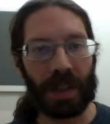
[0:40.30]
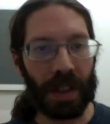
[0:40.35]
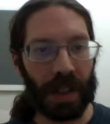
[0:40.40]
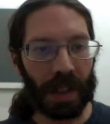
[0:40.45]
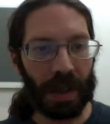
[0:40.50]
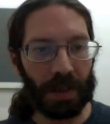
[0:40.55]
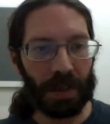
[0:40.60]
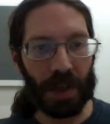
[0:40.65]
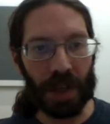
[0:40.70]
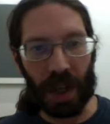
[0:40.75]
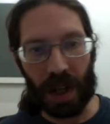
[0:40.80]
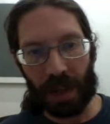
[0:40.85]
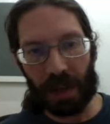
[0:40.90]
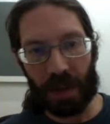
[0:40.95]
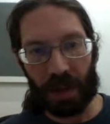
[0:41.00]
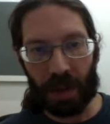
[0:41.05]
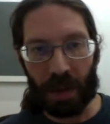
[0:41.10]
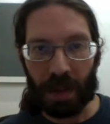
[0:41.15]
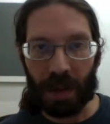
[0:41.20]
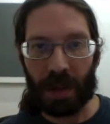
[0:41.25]
named John
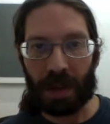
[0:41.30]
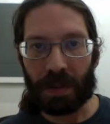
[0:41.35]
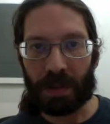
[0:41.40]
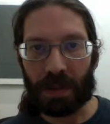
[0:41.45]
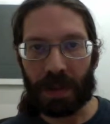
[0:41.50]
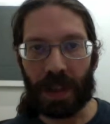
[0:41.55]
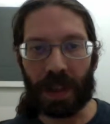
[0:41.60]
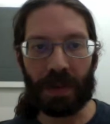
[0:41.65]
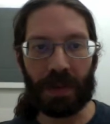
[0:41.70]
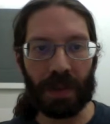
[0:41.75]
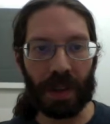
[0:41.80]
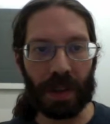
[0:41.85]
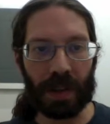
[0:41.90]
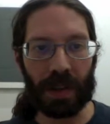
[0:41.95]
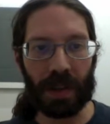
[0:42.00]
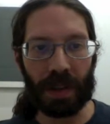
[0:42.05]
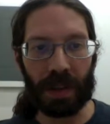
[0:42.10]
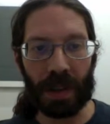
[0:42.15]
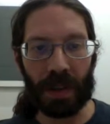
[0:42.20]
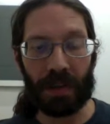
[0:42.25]
Gruber, a
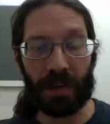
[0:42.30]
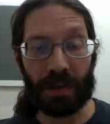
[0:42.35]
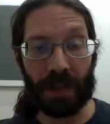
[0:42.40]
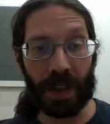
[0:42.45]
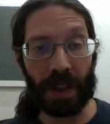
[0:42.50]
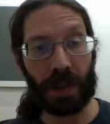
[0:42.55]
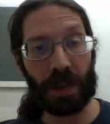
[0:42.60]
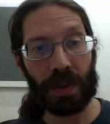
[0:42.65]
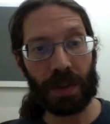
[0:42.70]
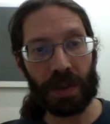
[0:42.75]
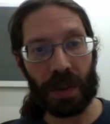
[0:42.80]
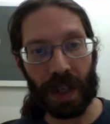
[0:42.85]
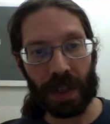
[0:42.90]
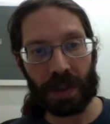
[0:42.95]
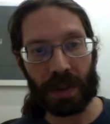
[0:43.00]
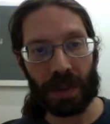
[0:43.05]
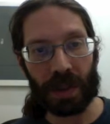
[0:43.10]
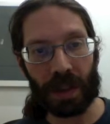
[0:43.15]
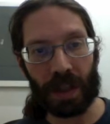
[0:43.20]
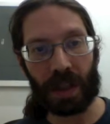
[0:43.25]
fellow
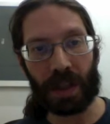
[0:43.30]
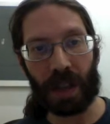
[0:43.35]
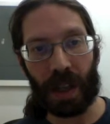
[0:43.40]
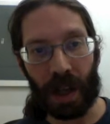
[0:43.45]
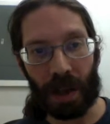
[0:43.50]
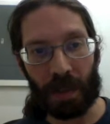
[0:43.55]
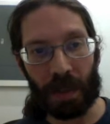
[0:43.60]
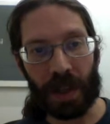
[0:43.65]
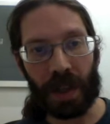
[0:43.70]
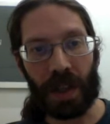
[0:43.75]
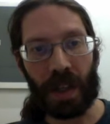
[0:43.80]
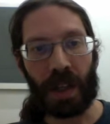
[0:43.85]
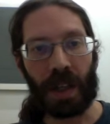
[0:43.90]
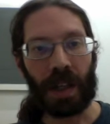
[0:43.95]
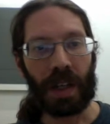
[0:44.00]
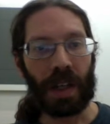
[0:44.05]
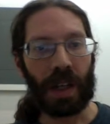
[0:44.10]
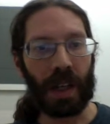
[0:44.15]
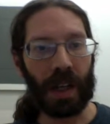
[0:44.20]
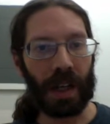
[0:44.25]
Drexel alum,
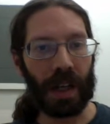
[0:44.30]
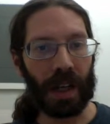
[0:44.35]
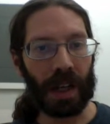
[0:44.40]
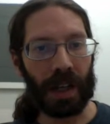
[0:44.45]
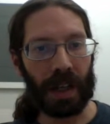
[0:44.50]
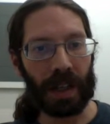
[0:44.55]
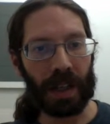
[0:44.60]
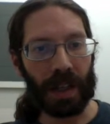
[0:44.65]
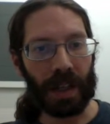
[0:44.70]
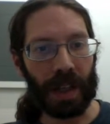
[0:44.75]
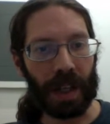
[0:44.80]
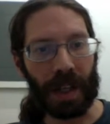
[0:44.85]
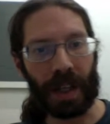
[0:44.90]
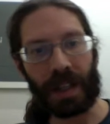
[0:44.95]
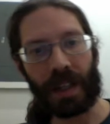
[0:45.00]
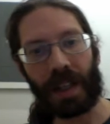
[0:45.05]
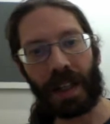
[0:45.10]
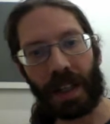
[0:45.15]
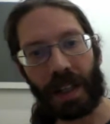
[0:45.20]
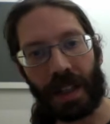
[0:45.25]

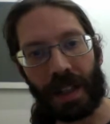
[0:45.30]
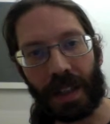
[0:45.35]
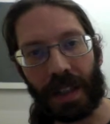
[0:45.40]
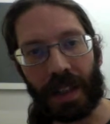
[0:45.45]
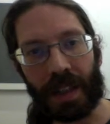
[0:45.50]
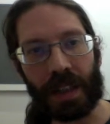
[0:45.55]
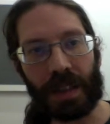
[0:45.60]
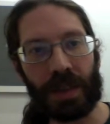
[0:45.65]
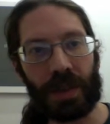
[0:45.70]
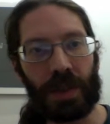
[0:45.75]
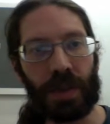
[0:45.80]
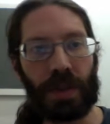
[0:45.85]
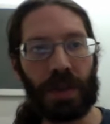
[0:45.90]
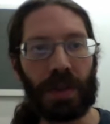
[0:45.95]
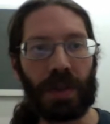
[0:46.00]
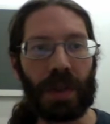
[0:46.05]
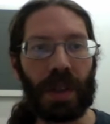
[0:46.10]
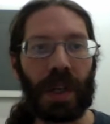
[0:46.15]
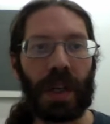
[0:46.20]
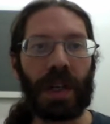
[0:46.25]
had the idea
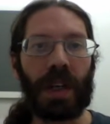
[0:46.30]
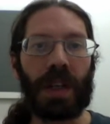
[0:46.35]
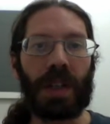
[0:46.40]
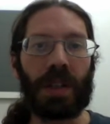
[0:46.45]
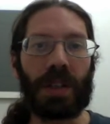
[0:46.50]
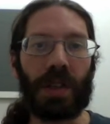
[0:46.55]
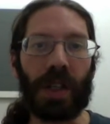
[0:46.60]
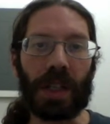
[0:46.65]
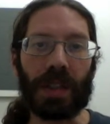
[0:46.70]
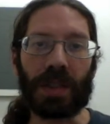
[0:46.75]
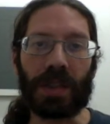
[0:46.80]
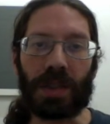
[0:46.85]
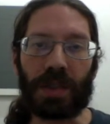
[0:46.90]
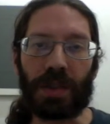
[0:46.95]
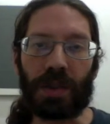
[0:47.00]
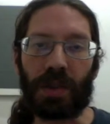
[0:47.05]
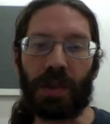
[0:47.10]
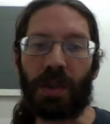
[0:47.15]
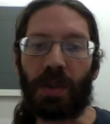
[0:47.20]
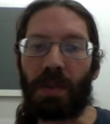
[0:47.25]
to just
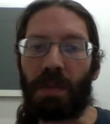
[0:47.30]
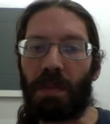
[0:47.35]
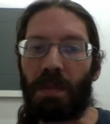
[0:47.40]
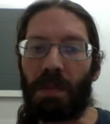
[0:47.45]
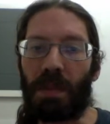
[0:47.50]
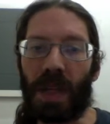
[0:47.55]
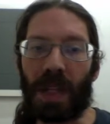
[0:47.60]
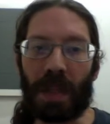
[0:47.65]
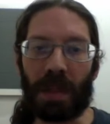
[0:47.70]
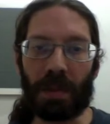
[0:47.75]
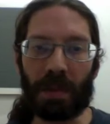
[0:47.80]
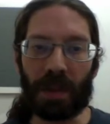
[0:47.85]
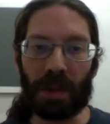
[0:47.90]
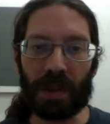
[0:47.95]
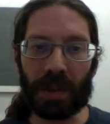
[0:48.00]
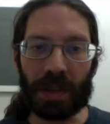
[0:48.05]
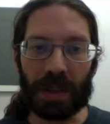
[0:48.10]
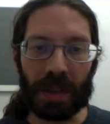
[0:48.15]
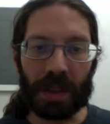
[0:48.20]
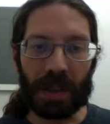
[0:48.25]
do
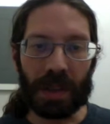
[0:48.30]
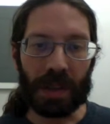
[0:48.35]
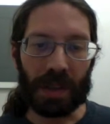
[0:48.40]
minimal